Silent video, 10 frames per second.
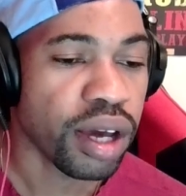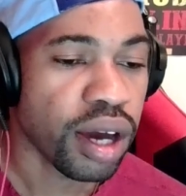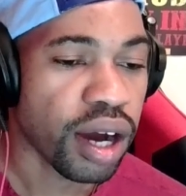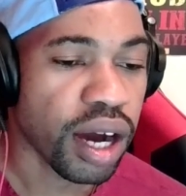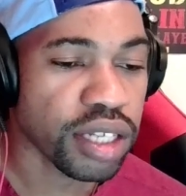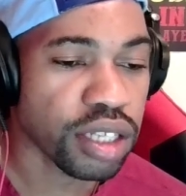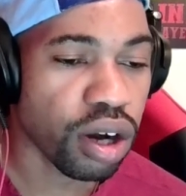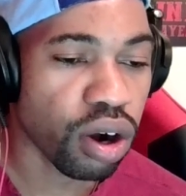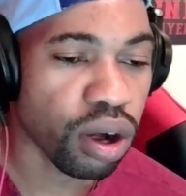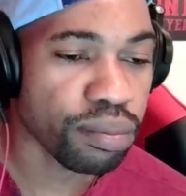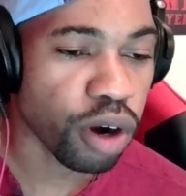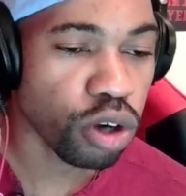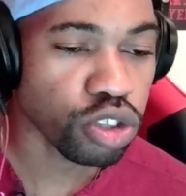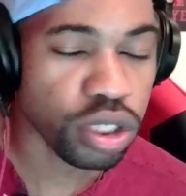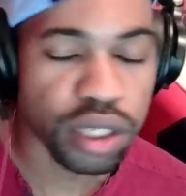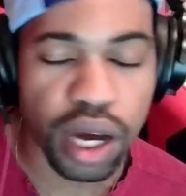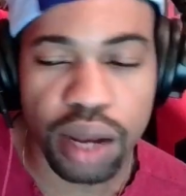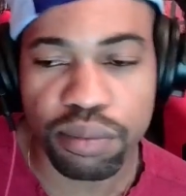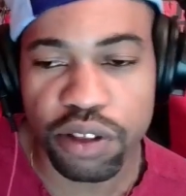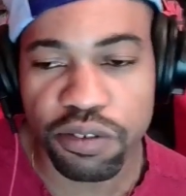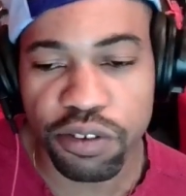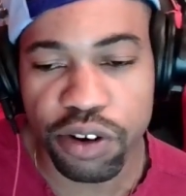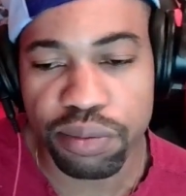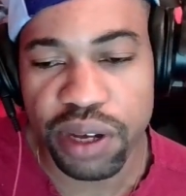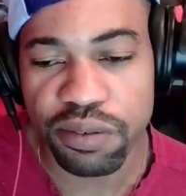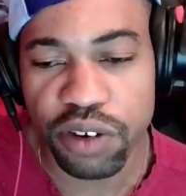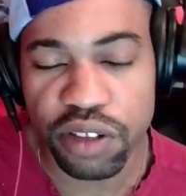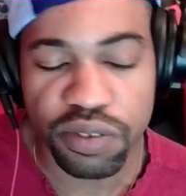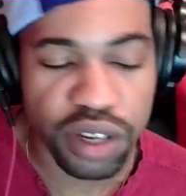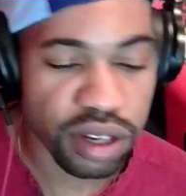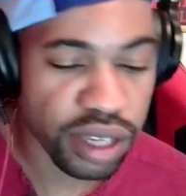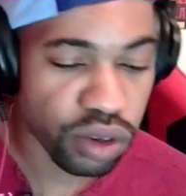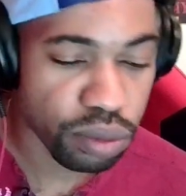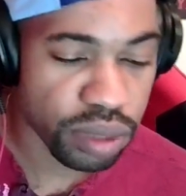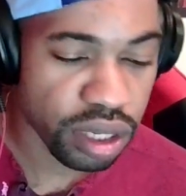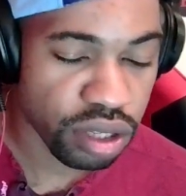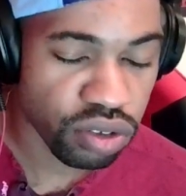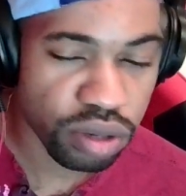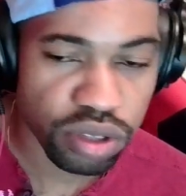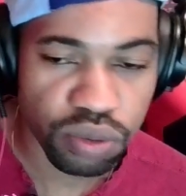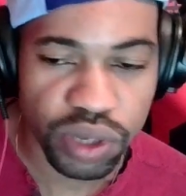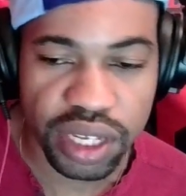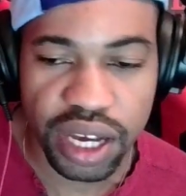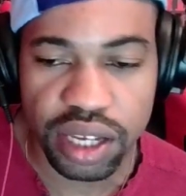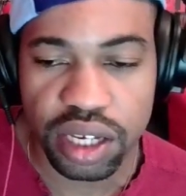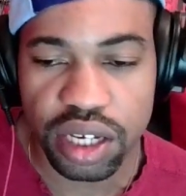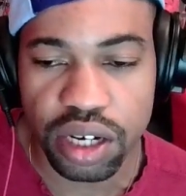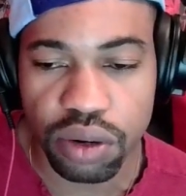at um, Ultra's atmosphere, man, for this video. The link will be in the description. With that, here